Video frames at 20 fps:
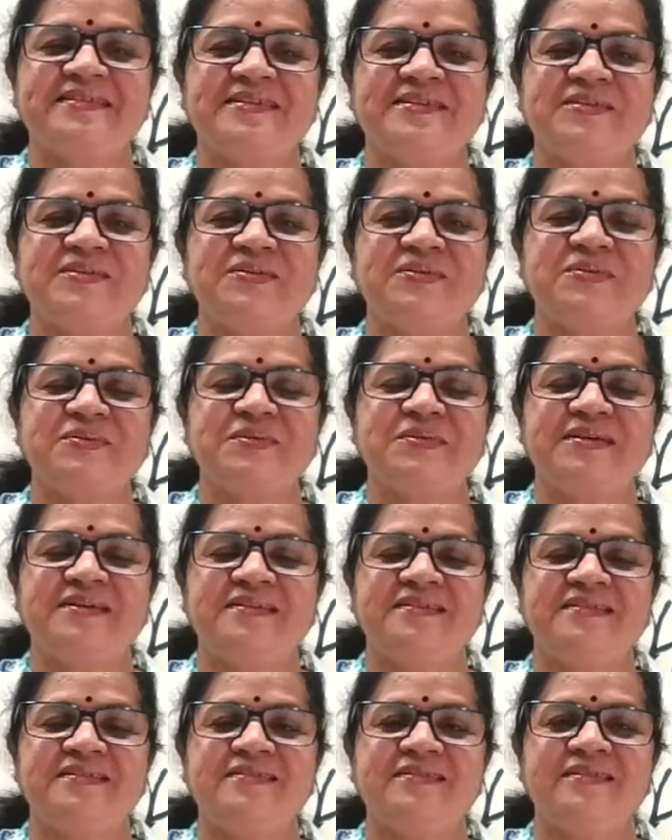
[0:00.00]
you know,
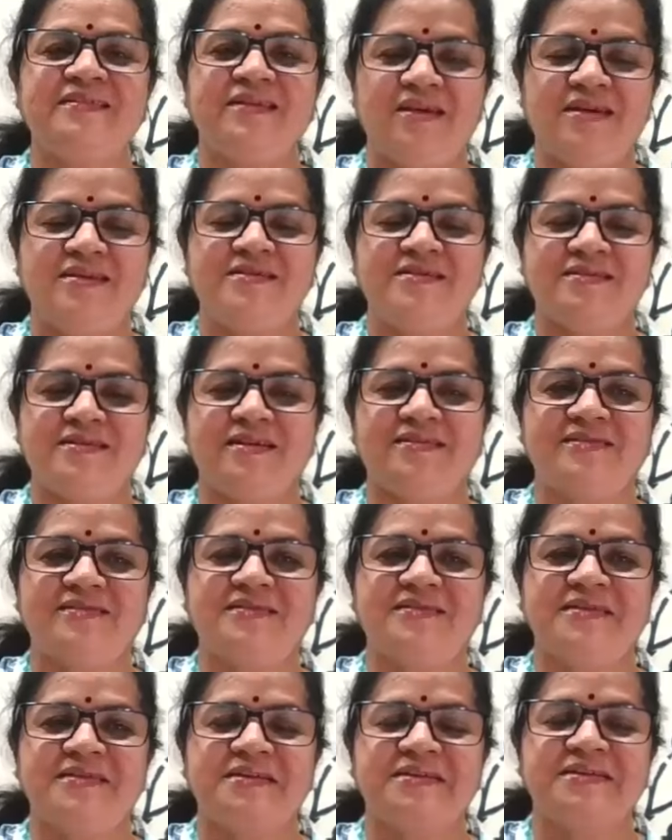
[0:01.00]
gained, I
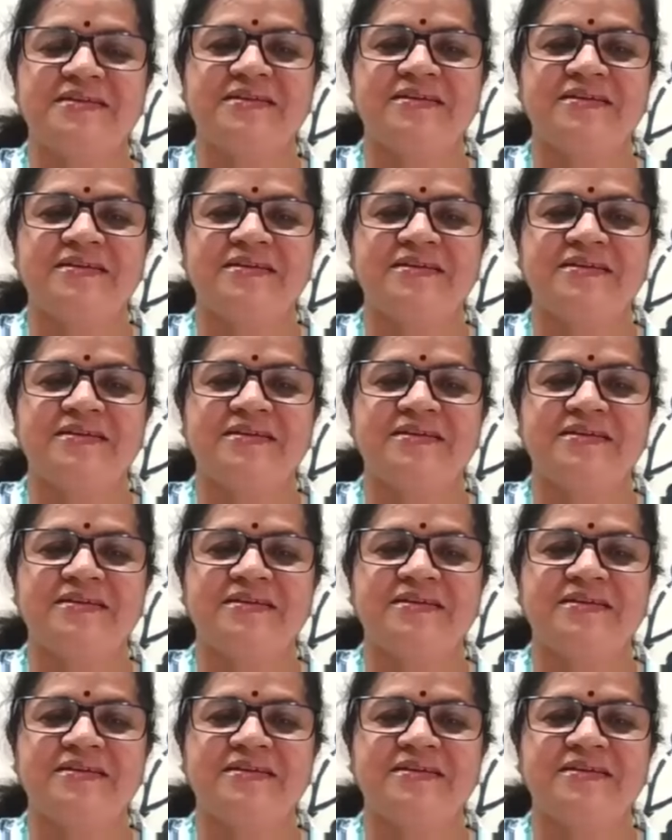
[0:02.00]
think.